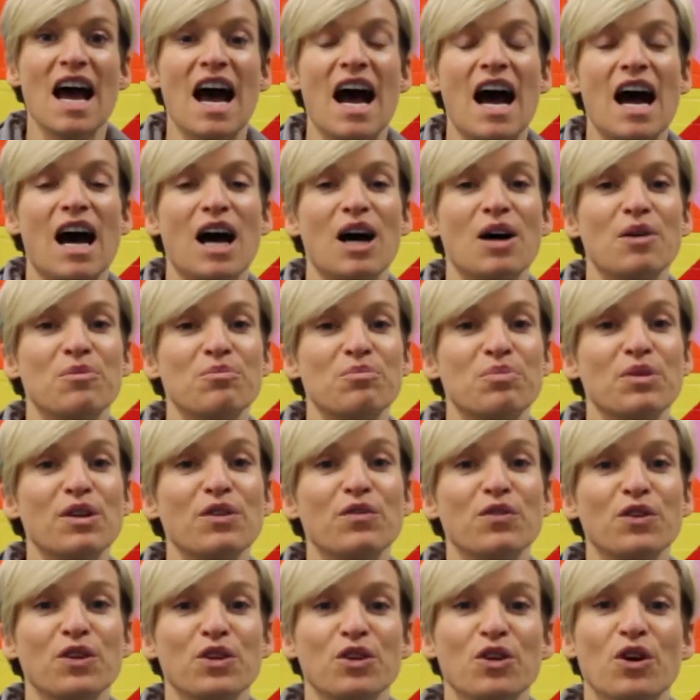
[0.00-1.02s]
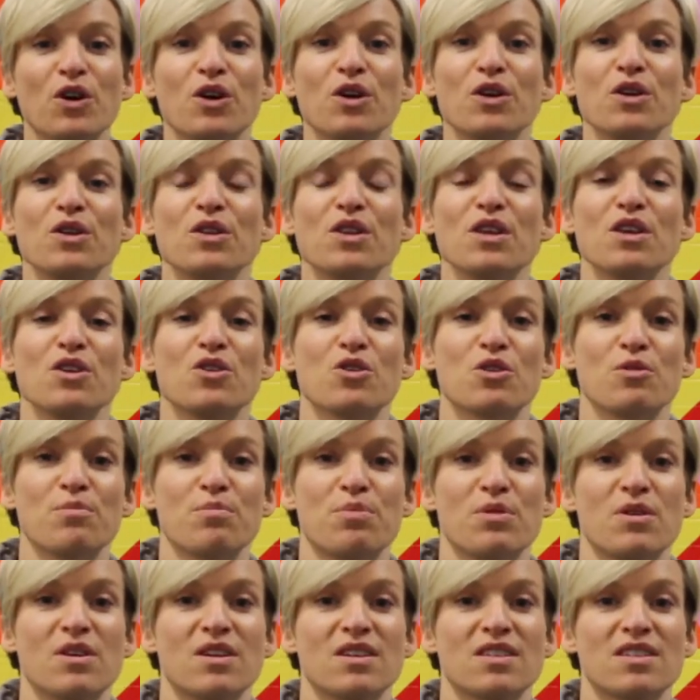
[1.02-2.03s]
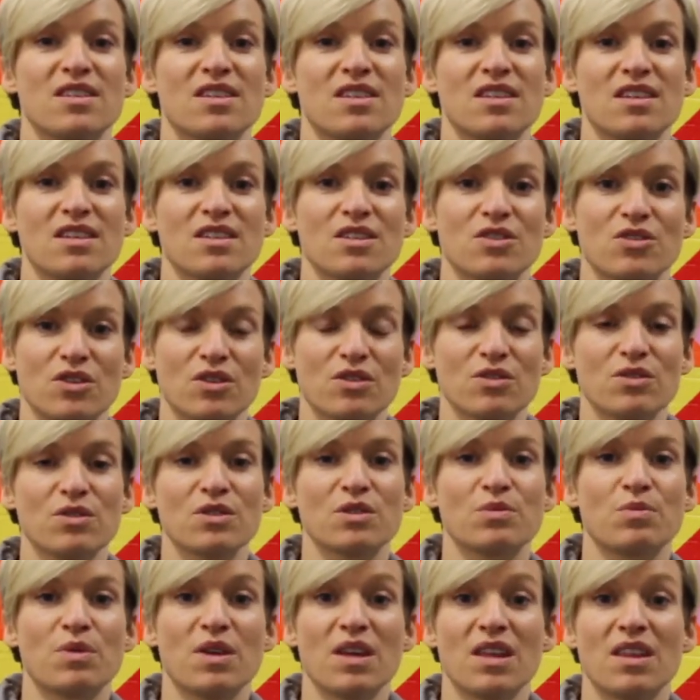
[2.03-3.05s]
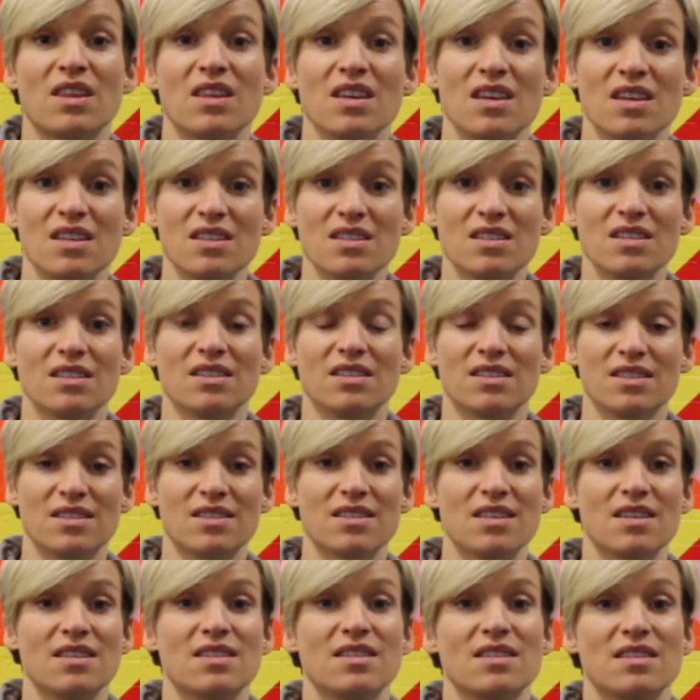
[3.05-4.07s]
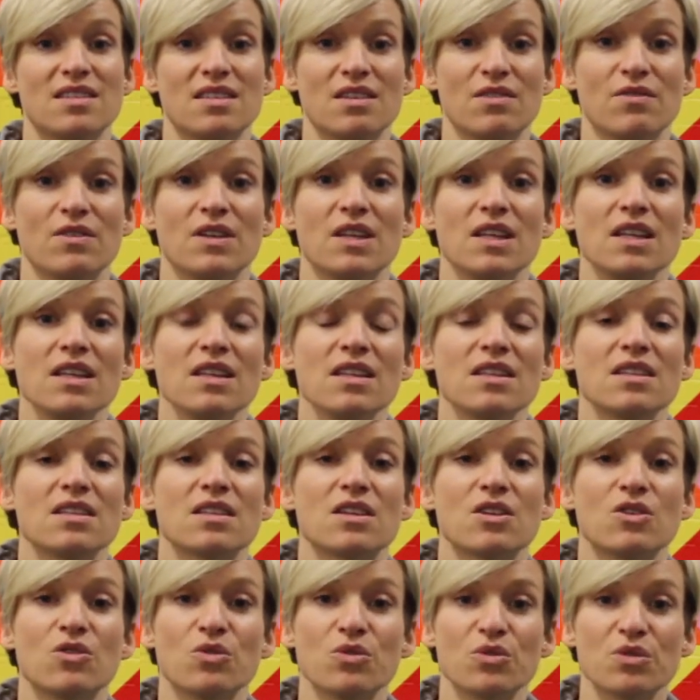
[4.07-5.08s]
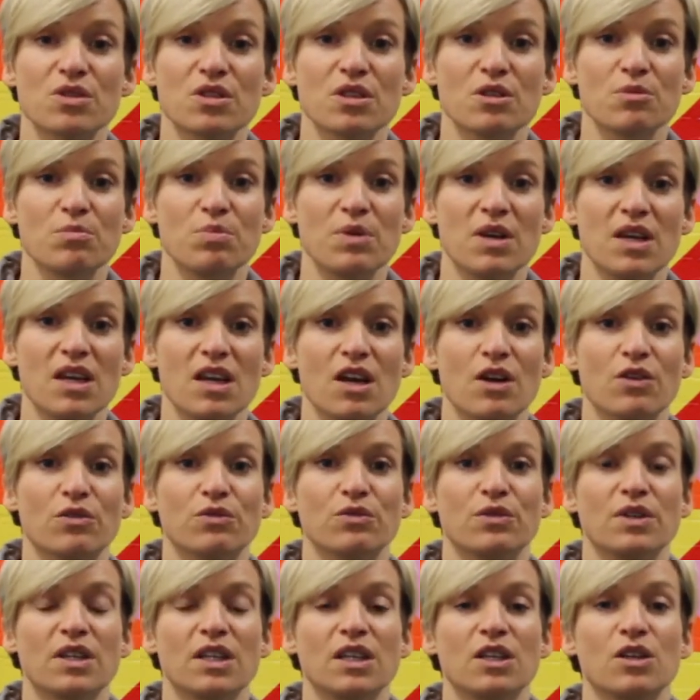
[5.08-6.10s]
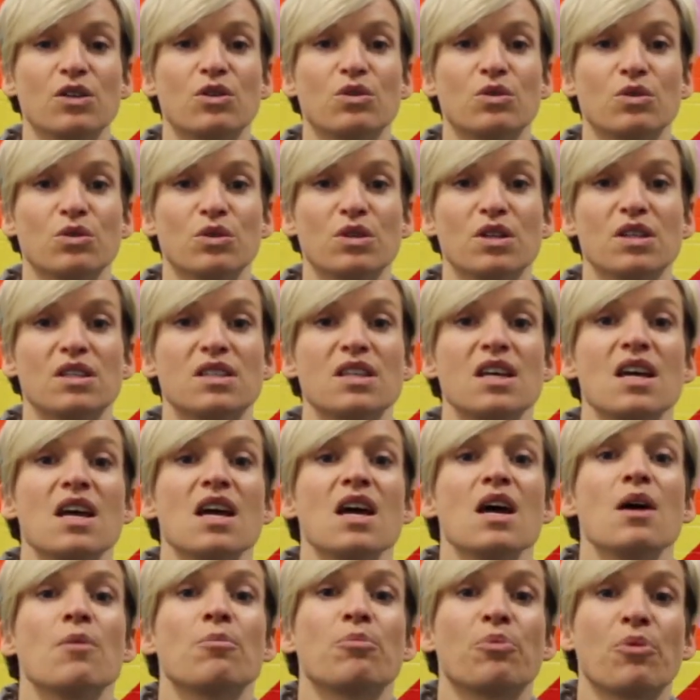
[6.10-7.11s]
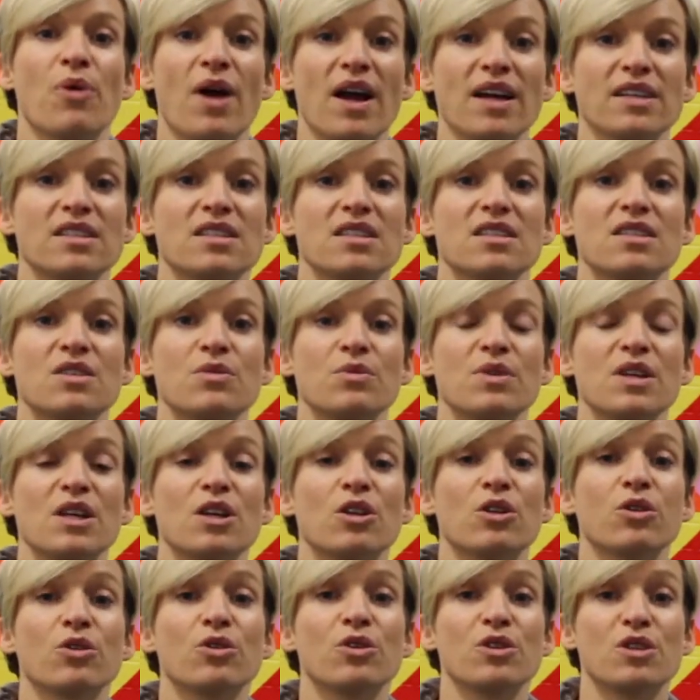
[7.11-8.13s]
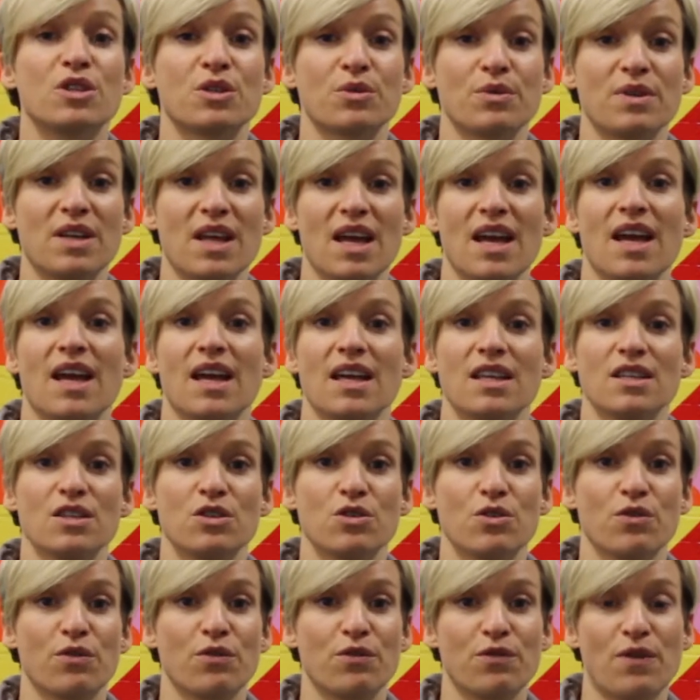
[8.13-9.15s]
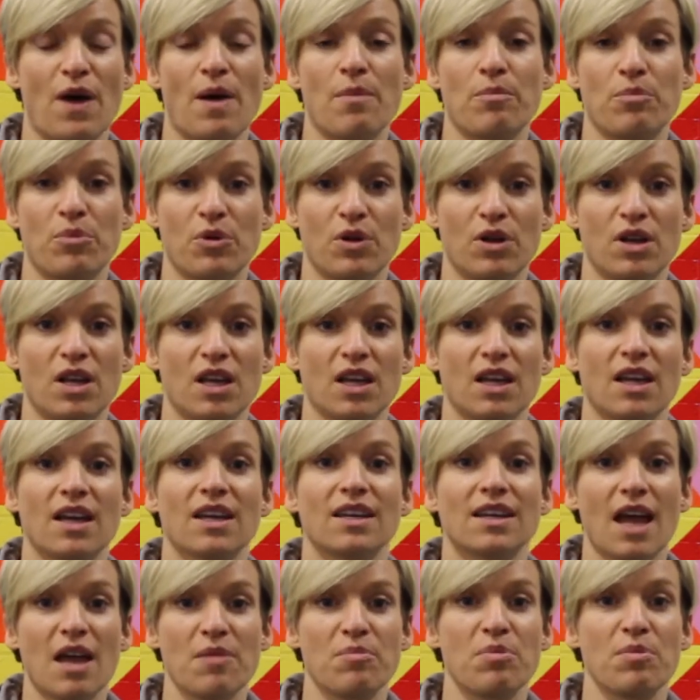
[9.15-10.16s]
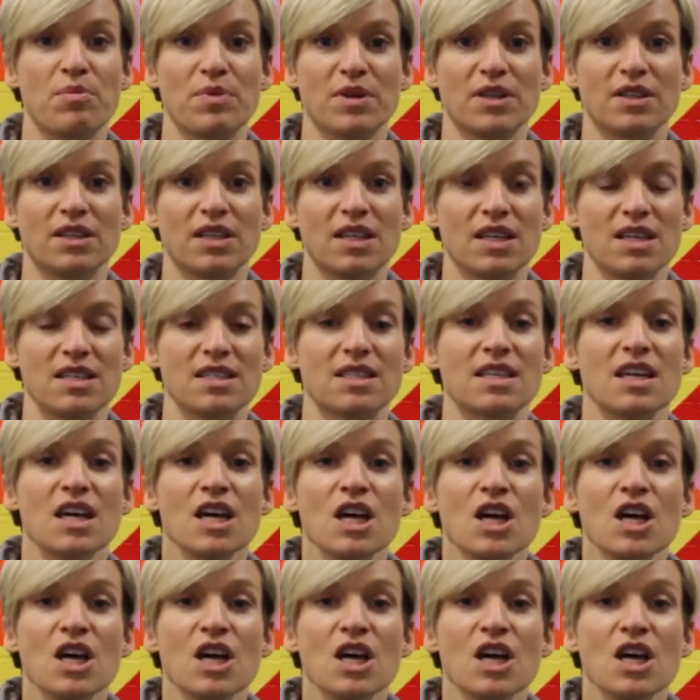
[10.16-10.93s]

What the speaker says: but if you know that you're a person that struggles with insulin sensitivity, this can also be a really good practice to include to enhance your fat burning capabilities.